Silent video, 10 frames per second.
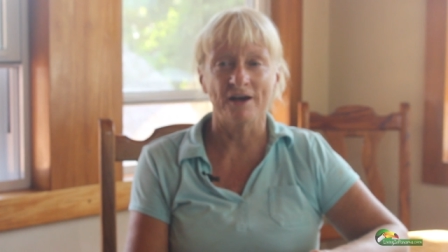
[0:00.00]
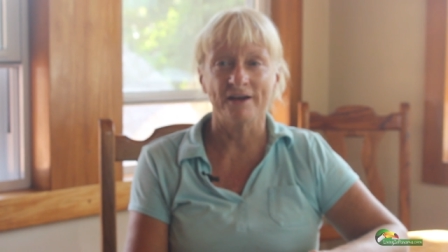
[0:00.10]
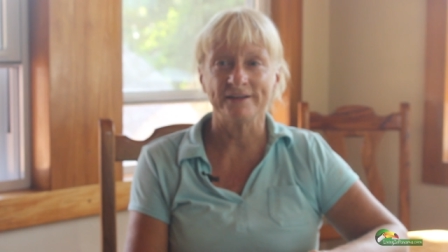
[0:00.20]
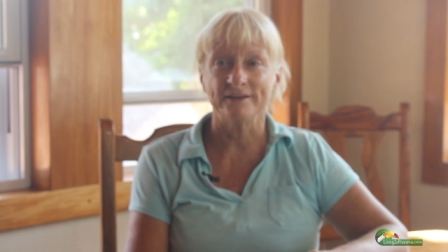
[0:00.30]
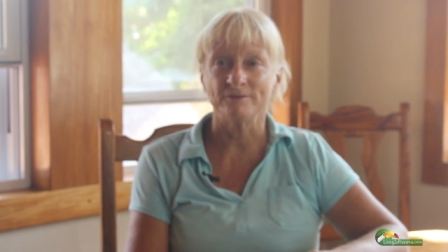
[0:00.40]

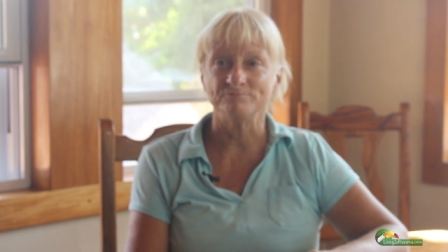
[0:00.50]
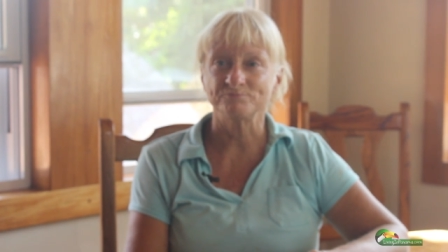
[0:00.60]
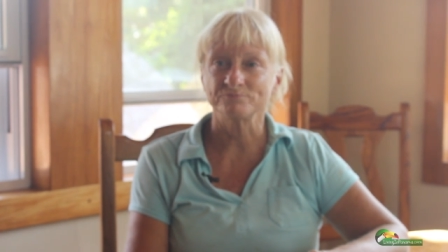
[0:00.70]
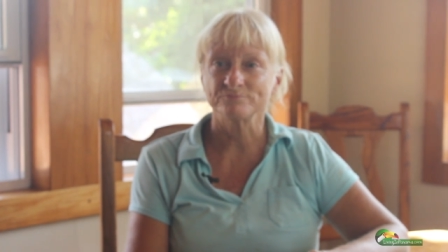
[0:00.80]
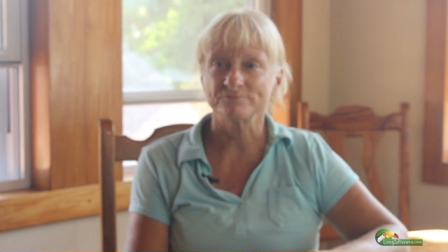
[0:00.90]
I, um,
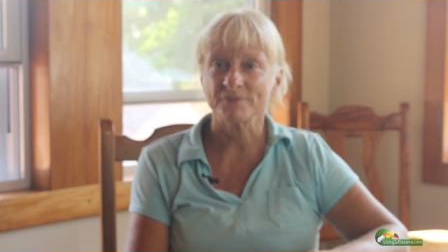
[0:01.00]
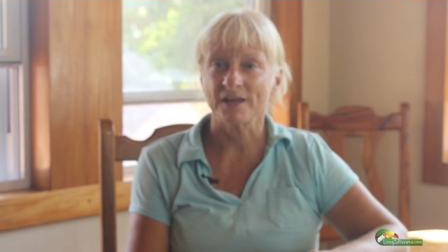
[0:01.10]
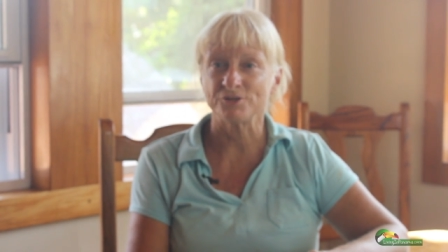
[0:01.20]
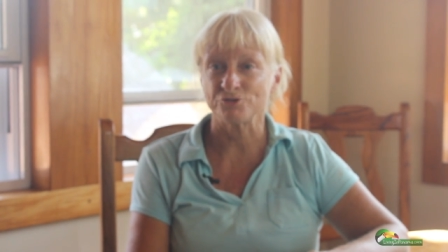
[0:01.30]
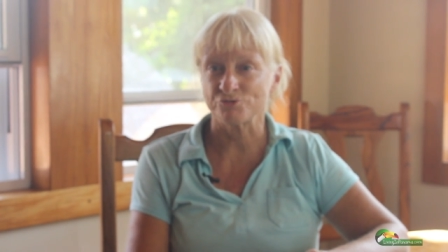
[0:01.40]

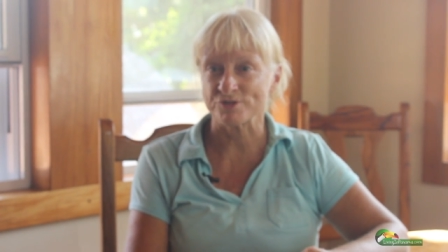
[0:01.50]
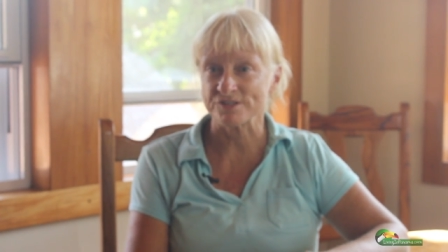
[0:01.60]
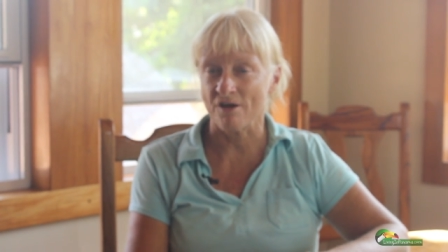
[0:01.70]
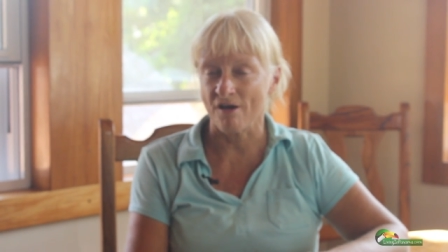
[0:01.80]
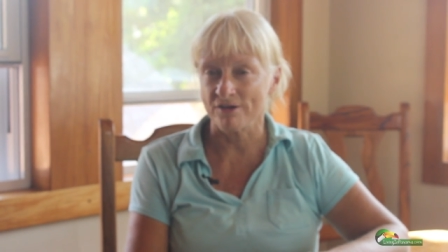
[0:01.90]
I do
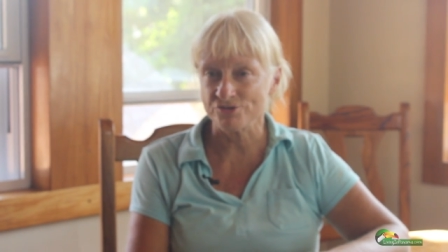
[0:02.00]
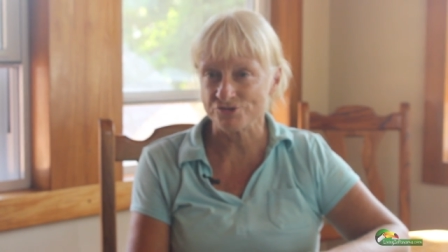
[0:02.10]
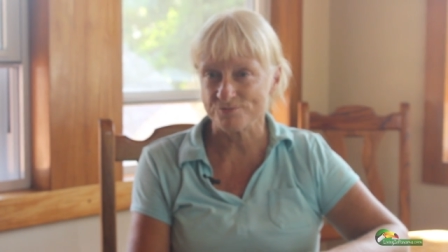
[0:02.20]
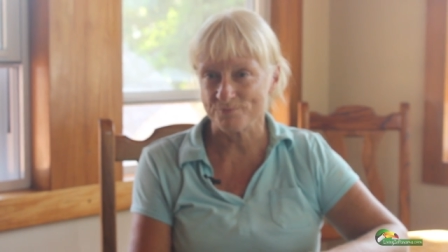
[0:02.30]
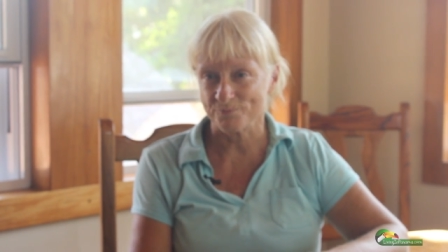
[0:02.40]

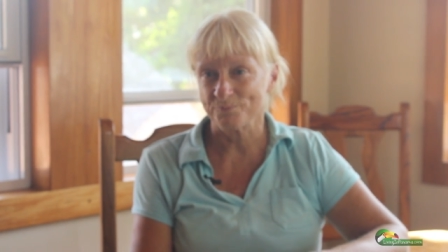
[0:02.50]
dressage.